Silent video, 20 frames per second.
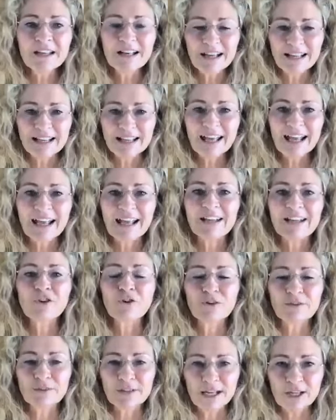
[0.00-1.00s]
Again,
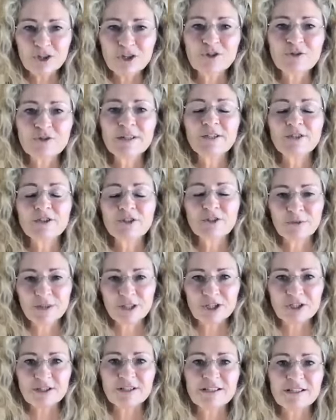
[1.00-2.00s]
your natural
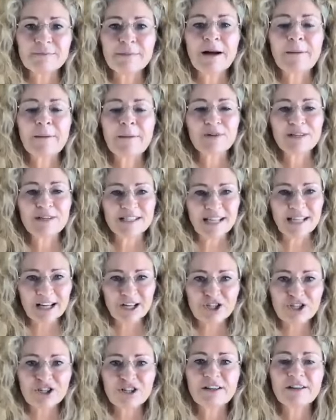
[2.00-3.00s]
intuition is about
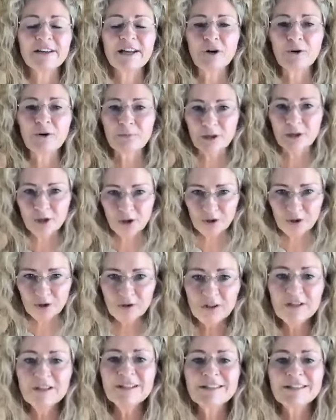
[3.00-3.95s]
protection and helping you.